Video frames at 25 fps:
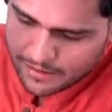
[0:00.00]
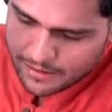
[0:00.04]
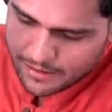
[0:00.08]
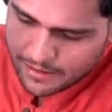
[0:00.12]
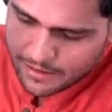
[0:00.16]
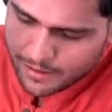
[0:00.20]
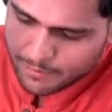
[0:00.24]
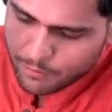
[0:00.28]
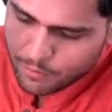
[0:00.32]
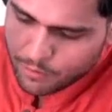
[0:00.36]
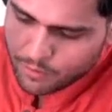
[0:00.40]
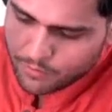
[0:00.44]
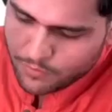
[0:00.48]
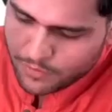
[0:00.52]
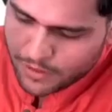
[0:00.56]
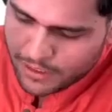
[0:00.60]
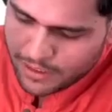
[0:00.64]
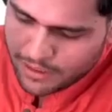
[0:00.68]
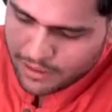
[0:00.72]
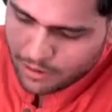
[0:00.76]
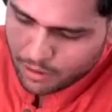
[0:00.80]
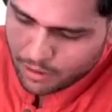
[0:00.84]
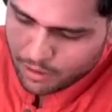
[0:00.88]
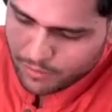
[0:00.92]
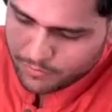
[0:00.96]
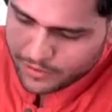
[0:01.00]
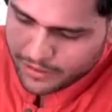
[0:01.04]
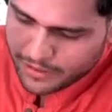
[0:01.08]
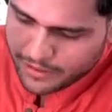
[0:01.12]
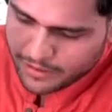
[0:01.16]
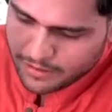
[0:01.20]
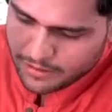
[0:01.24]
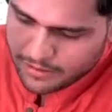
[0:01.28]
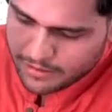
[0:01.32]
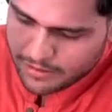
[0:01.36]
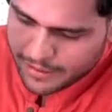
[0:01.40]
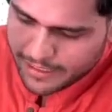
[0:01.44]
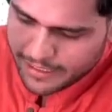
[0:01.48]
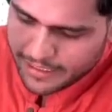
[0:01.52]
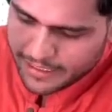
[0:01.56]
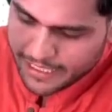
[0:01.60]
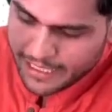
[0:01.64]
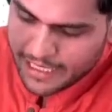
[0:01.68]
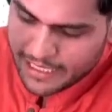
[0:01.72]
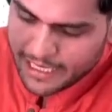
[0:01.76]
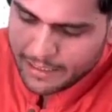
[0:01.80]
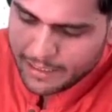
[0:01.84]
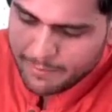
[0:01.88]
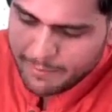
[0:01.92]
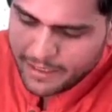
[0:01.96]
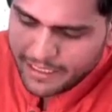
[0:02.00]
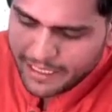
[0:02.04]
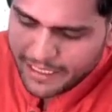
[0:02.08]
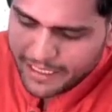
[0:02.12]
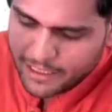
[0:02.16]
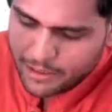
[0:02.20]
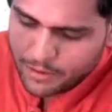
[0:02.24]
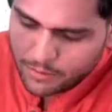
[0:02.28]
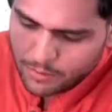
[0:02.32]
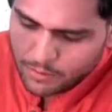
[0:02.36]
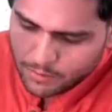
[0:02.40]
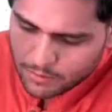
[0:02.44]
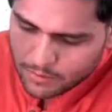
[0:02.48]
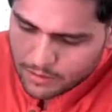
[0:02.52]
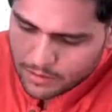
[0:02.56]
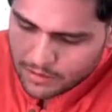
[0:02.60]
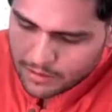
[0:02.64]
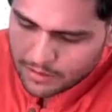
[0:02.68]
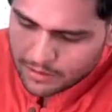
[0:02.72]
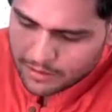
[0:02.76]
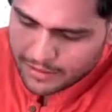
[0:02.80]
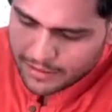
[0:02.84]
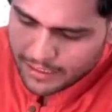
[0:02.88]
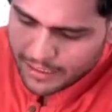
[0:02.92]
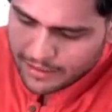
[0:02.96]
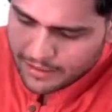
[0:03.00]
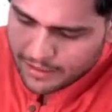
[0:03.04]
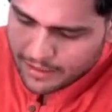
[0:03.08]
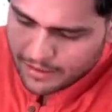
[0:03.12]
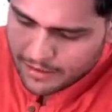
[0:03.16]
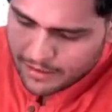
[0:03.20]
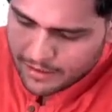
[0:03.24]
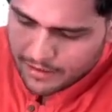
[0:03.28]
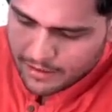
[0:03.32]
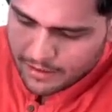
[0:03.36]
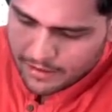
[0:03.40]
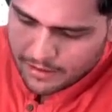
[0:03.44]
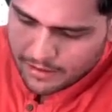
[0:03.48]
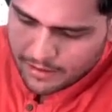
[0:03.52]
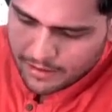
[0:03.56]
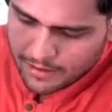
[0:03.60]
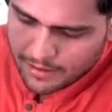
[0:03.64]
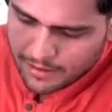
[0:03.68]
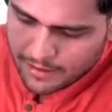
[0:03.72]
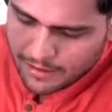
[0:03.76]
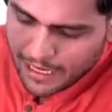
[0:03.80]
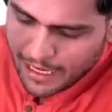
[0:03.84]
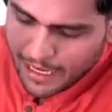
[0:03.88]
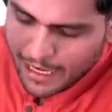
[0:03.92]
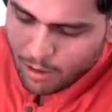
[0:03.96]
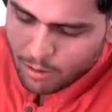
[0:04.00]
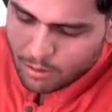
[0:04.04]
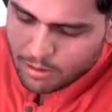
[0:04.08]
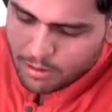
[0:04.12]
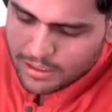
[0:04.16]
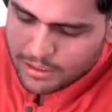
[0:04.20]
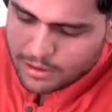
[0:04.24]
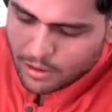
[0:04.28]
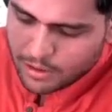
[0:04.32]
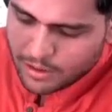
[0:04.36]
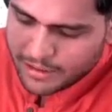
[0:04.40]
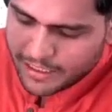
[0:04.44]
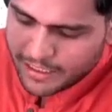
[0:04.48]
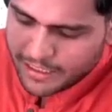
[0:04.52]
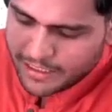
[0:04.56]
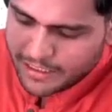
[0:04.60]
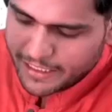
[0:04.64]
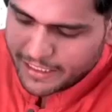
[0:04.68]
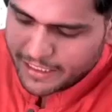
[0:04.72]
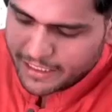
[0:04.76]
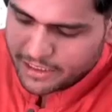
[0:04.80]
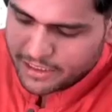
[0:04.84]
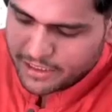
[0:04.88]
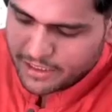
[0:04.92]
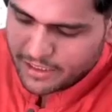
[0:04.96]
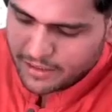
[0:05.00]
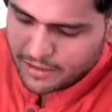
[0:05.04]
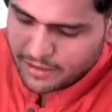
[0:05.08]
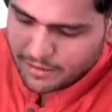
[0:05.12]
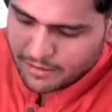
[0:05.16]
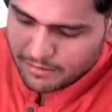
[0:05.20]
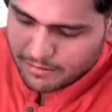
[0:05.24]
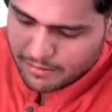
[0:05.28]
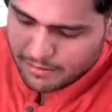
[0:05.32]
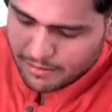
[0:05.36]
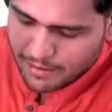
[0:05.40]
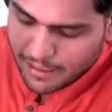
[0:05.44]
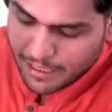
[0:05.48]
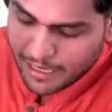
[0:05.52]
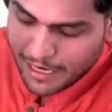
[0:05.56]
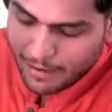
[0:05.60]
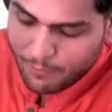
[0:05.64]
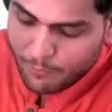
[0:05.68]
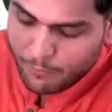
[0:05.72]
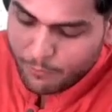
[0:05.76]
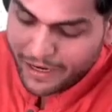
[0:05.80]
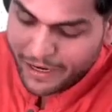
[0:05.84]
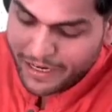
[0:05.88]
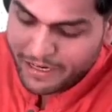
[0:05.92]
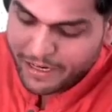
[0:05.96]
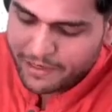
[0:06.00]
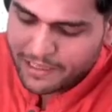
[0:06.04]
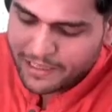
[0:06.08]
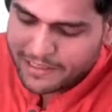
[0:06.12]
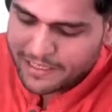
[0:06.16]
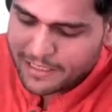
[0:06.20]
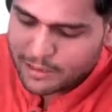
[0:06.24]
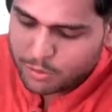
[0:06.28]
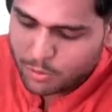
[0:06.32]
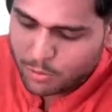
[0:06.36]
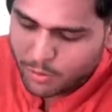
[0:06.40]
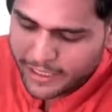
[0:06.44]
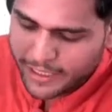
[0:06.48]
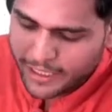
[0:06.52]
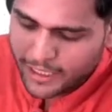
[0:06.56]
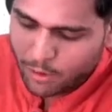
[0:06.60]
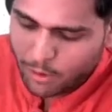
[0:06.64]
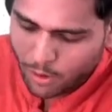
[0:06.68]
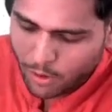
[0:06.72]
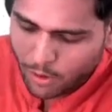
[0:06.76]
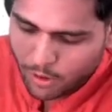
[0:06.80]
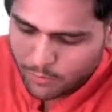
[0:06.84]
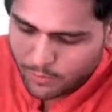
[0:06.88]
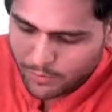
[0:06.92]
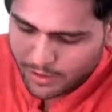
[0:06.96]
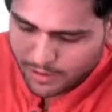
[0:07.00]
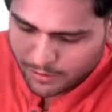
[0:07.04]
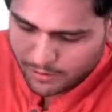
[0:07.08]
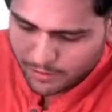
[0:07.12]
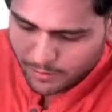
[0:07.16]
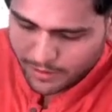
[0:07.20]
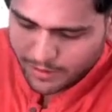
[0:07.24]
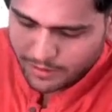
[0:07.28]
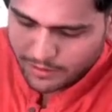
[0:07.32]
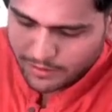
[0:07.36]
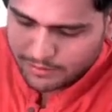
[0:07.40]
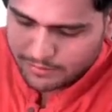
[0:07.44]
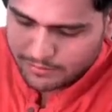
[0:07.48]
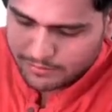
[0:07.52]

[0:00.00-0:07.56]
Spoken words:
Remove a lot of things, right? And let me tell you that how this authentication, when will this cookie not work, okay?